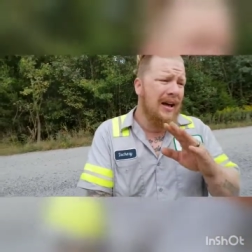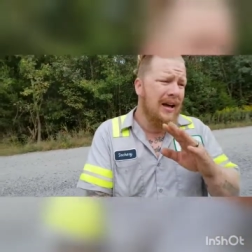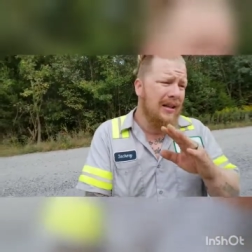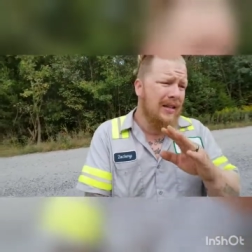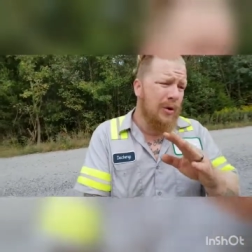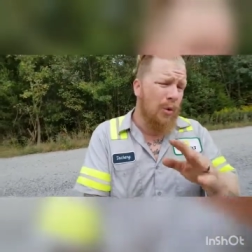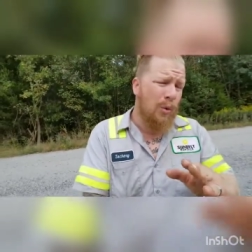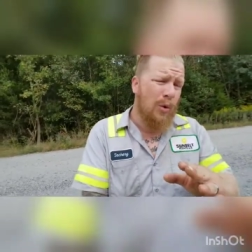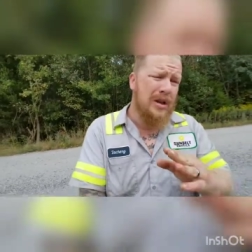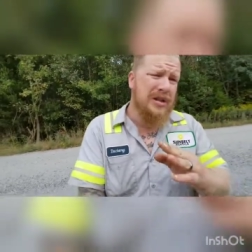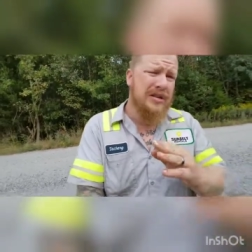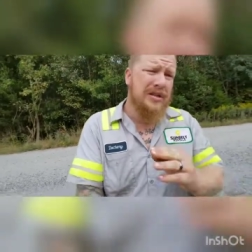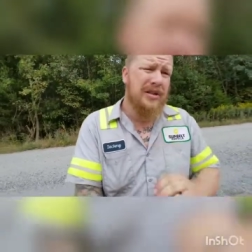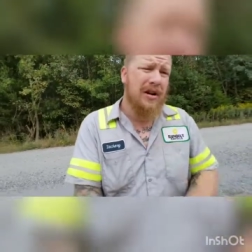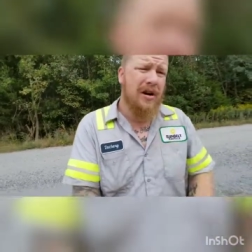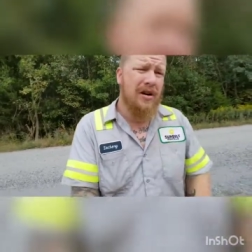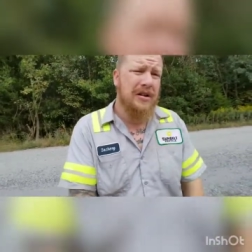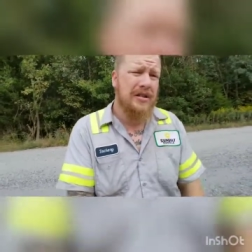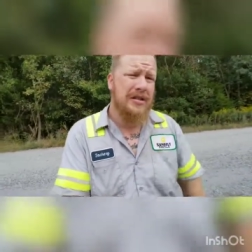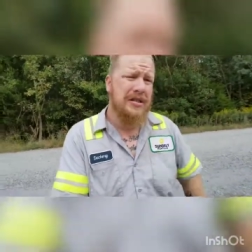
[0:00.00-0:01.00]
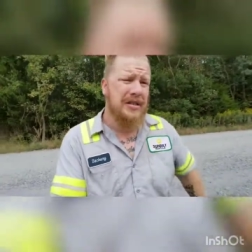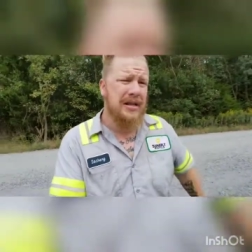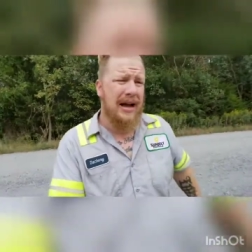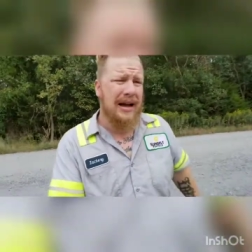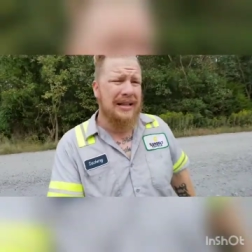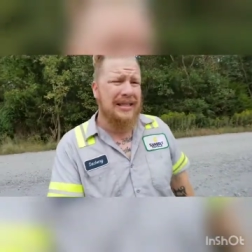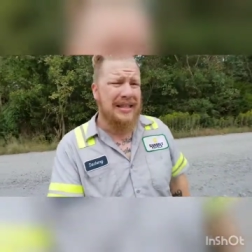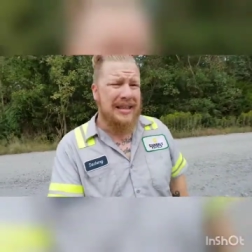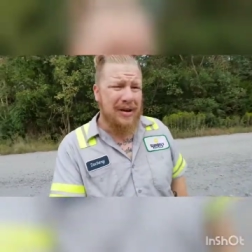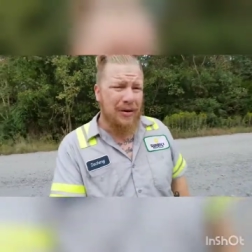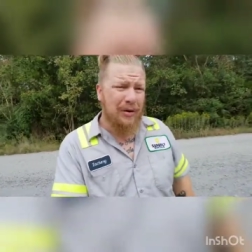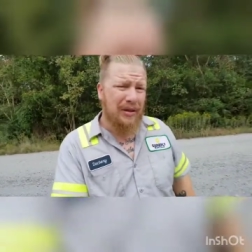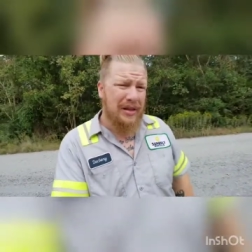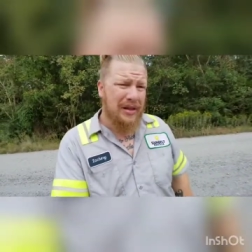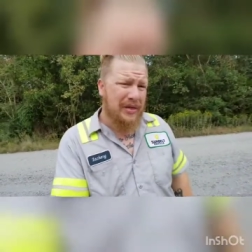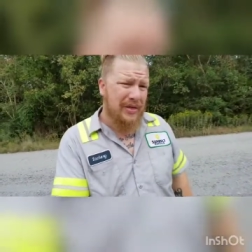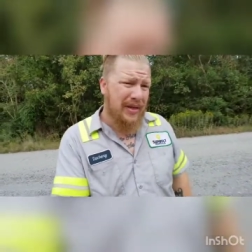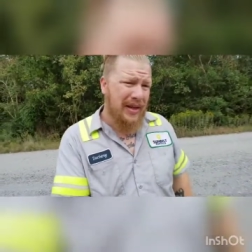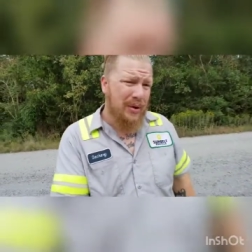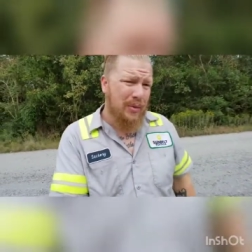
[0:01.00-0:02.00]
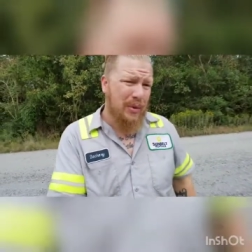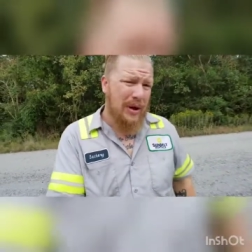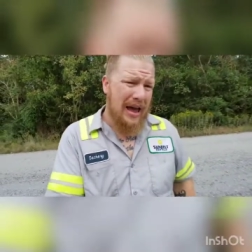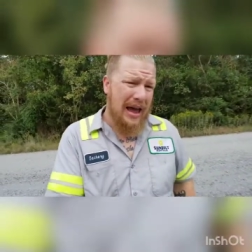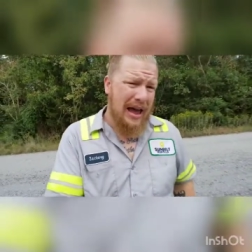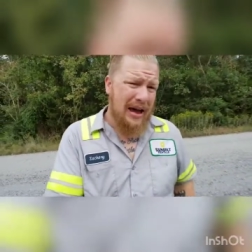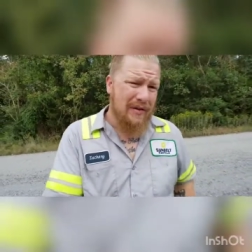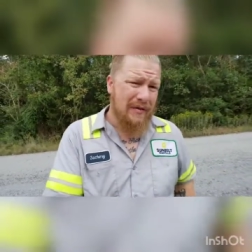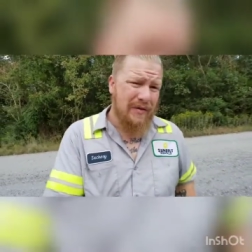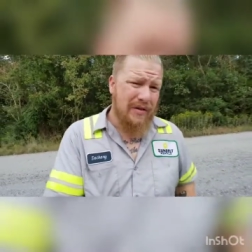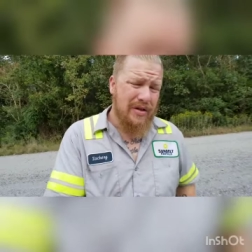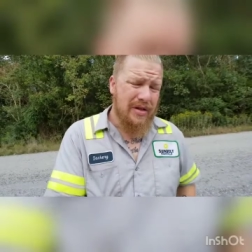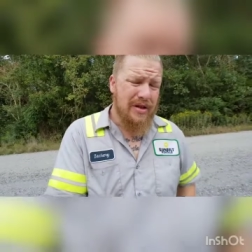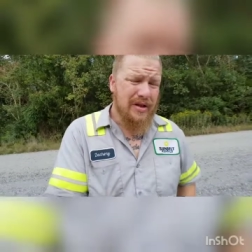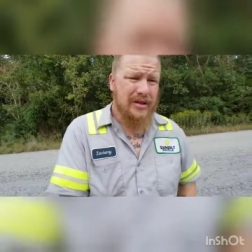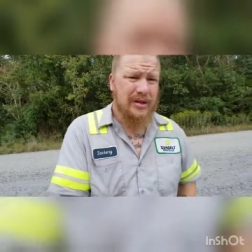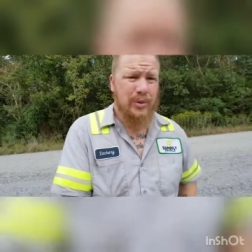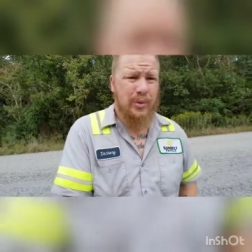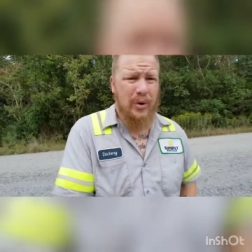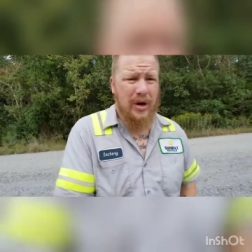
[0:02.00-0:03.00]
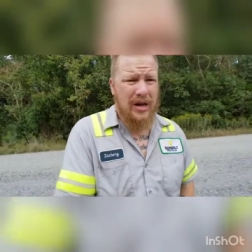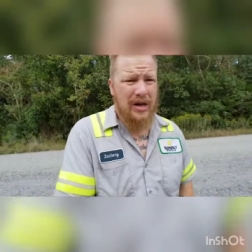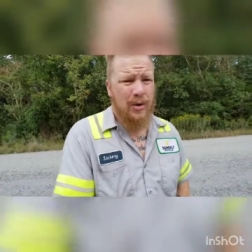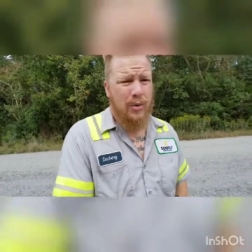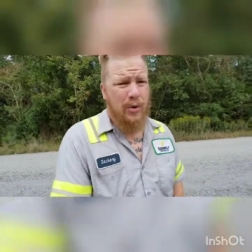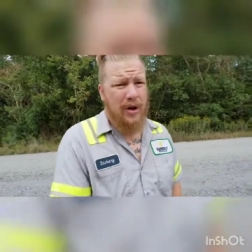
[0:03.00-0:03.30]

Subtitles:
the Windstar is not the only thing we have for this week.